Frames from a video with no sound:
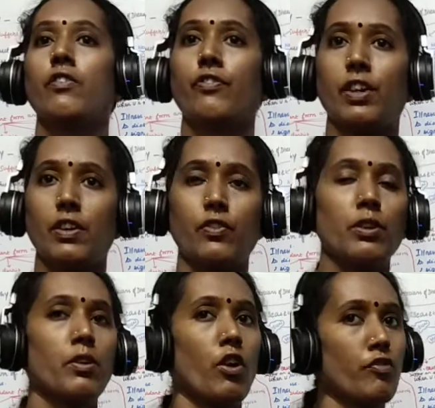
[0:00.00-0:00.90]

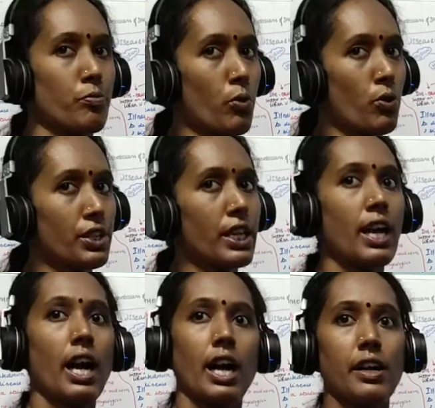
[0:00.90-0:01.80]
fever of more
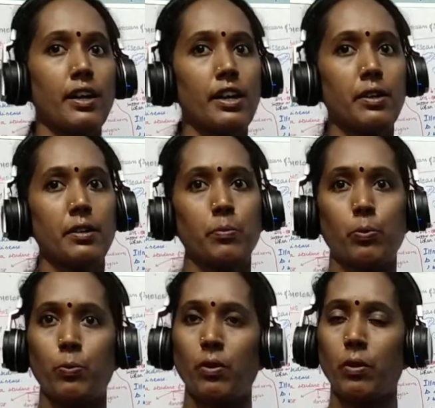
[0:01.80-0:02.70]
than
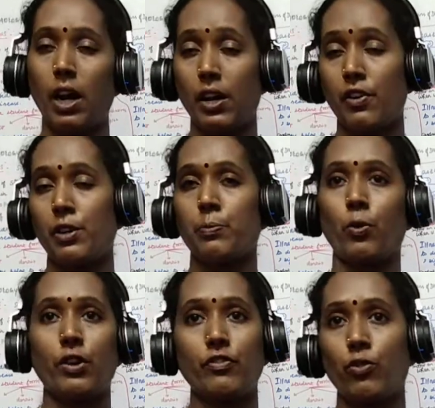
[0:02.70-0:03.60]

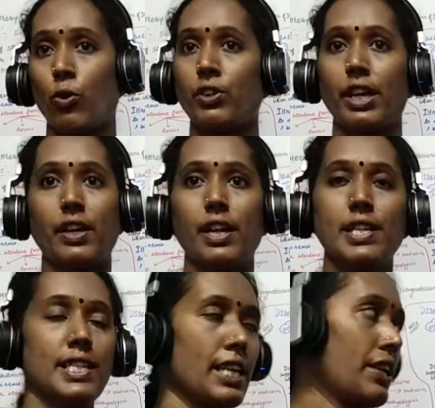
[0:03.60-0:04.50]
100.4
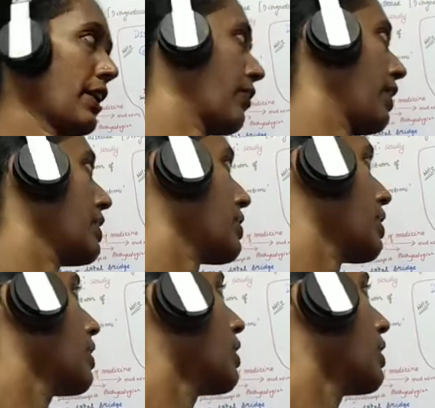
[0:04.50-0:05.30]
degree centigrade.